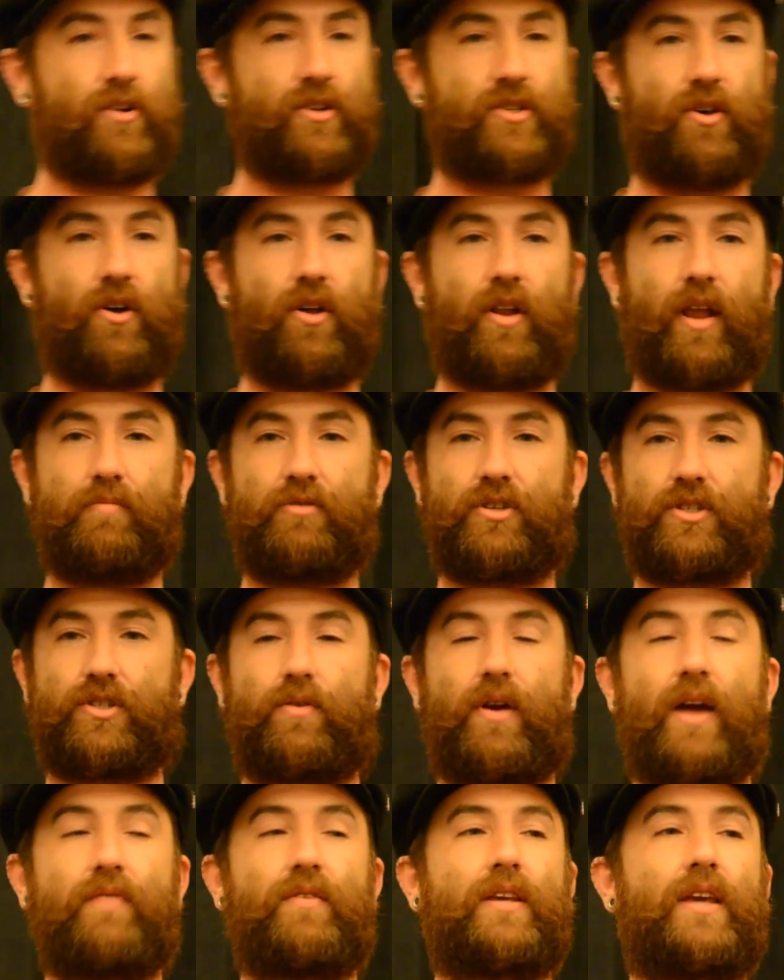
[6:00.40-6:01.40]
years old. I'm just
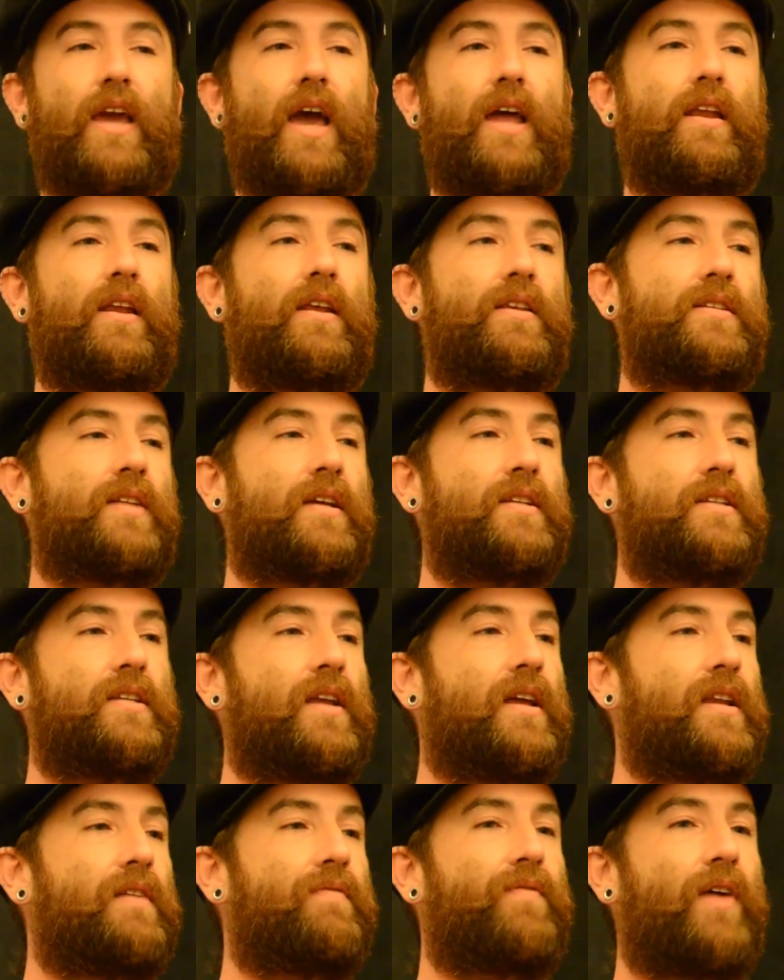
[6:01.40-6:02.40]
arrived in Canada. It's
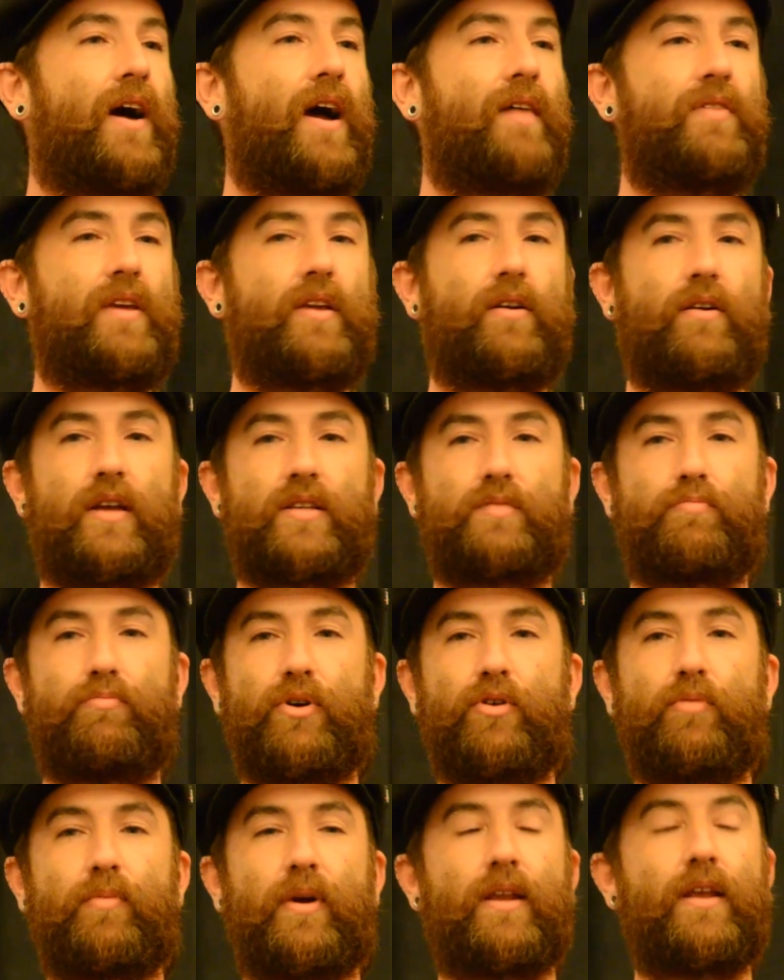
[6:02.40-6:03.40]
1995. The internet's
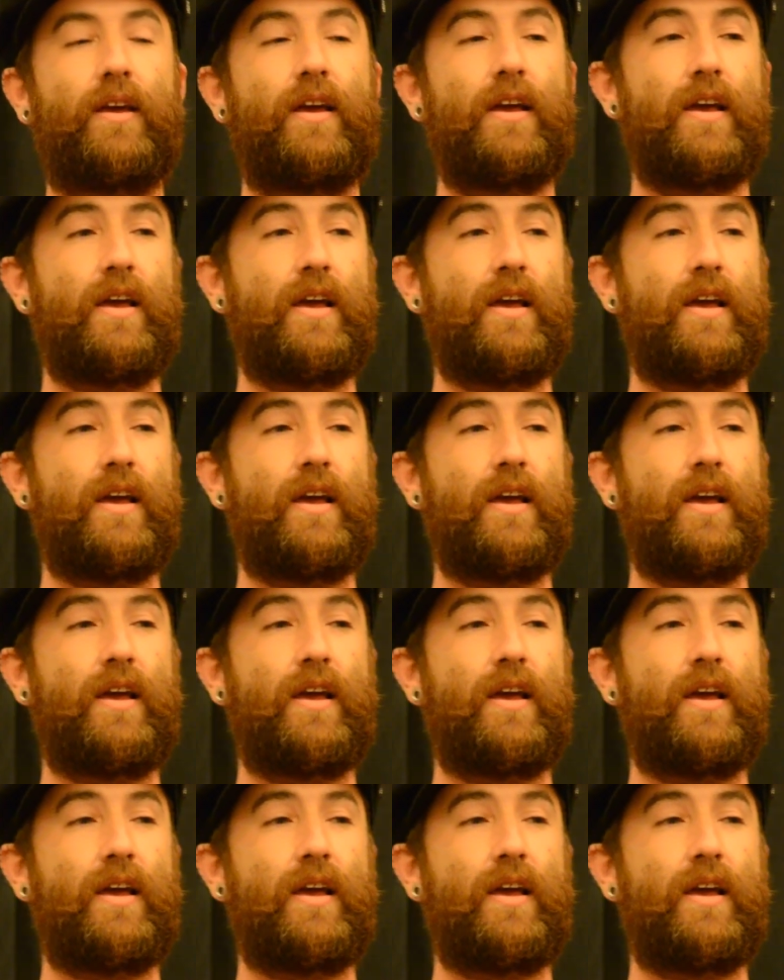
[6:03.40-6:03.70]
booming.